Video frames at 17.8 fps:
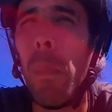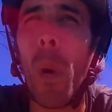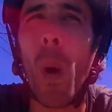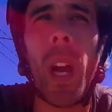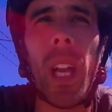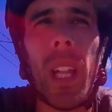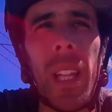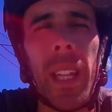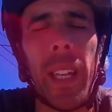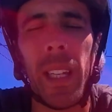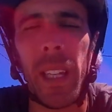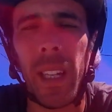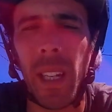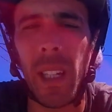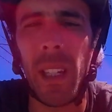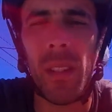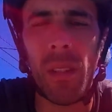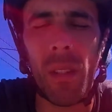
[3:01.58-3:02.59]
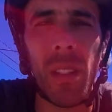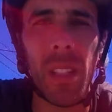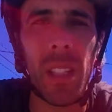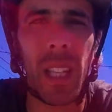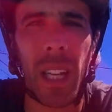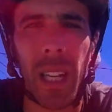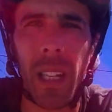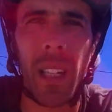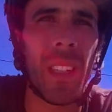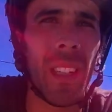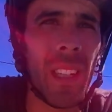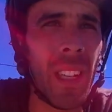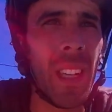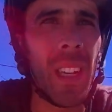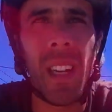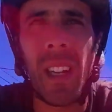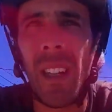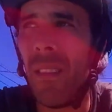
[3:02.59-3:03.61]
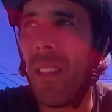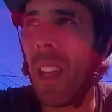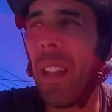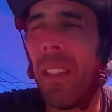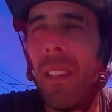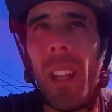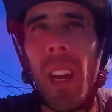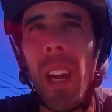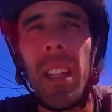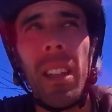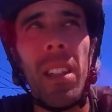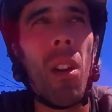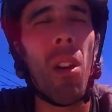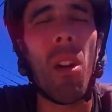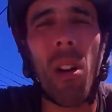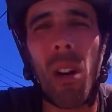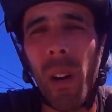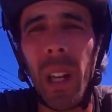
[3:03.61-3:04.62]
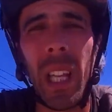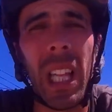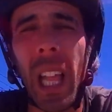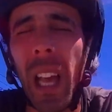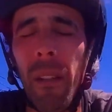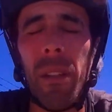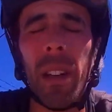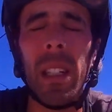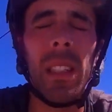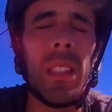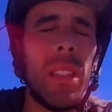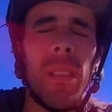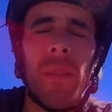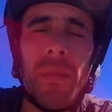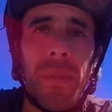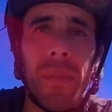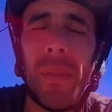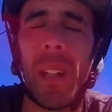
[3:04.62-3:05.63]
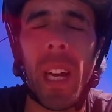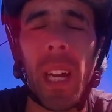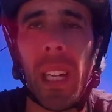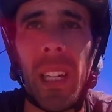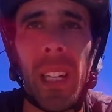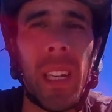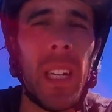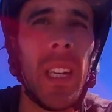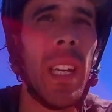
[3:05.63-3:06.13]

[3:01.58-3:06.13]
boiling, and it's only like 10:30 or 11. Fuck.